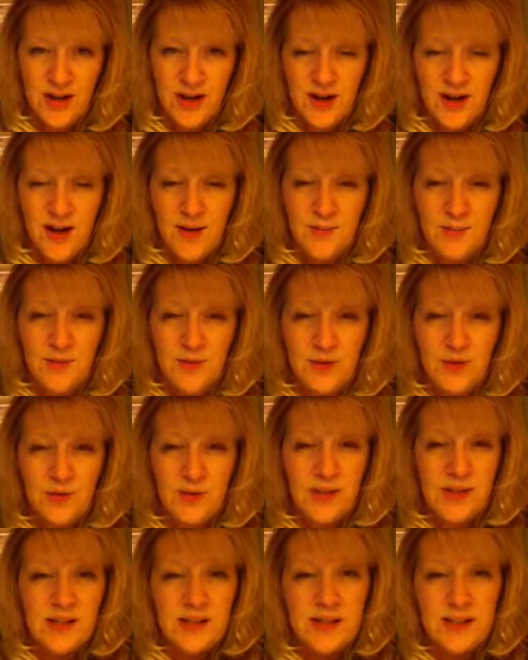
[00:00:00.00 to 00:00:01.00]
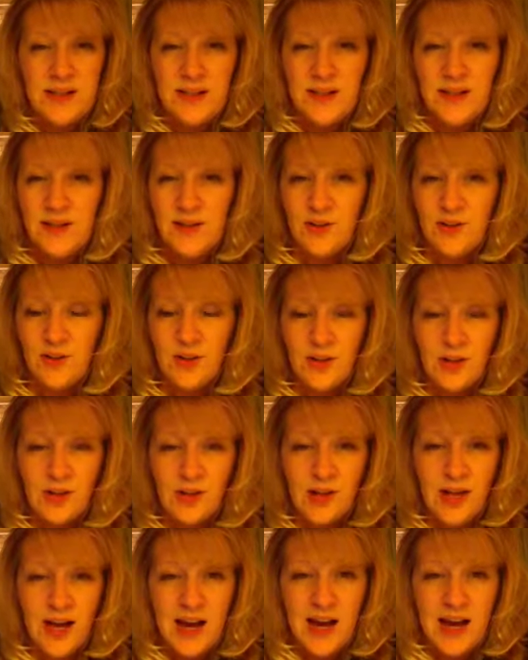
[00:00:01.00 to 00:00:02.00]
Um, Teresa didn't look
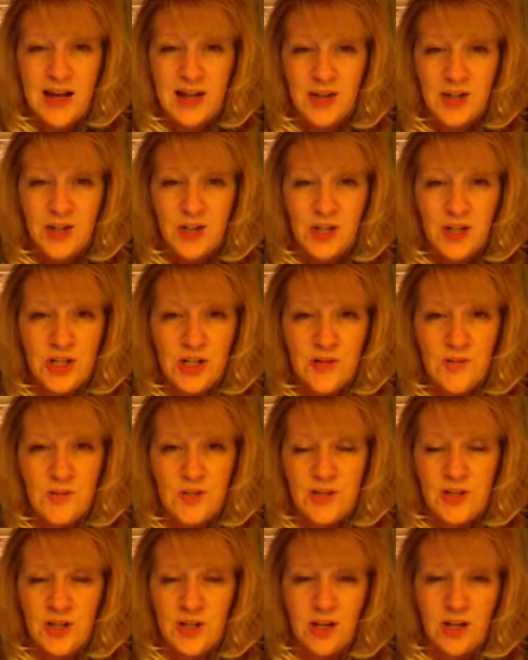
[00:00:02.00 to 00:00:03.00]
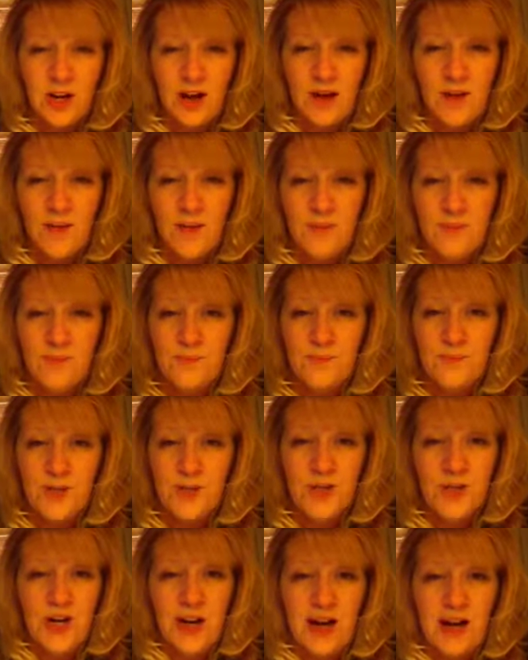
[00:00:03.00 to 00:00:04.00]
like she was going to come
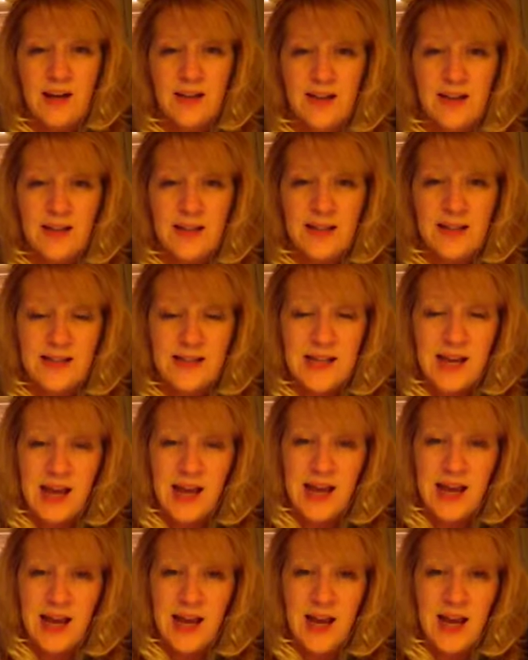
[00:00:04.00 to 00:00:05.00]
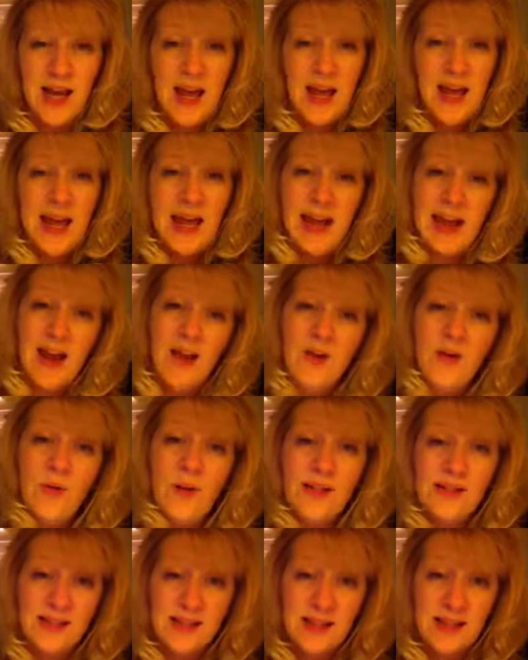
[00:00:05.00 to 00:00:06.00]
to Jacqueline and say, hey, I know
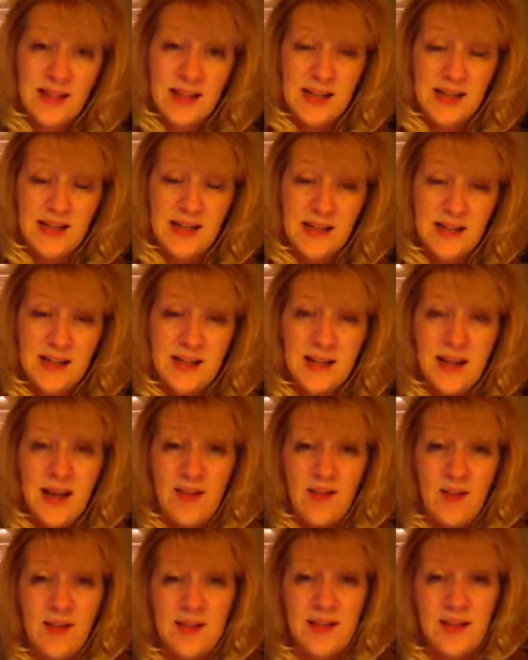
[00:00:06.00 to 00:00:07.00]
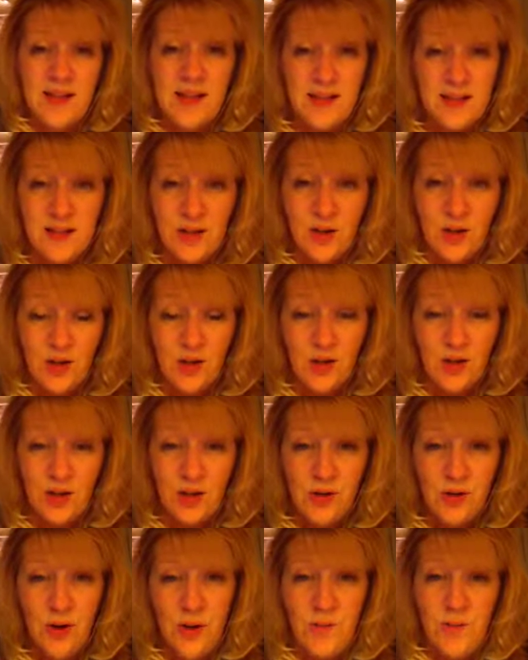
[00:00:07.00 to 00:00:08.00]
I did this and this and this that hurt
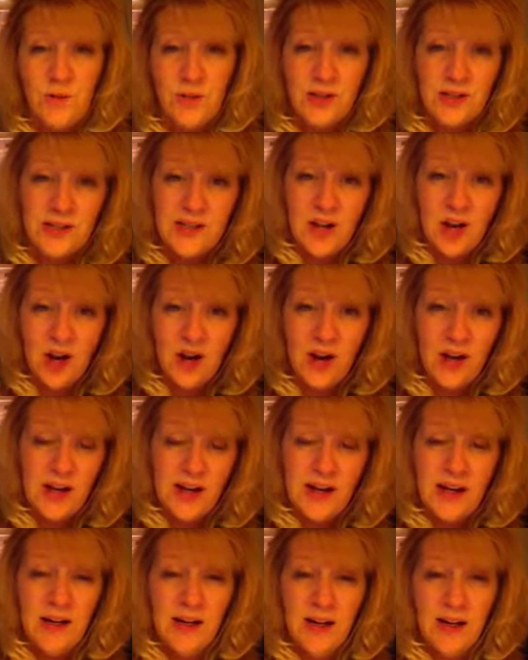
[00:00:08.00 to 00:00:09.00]
you. I'm really sorry.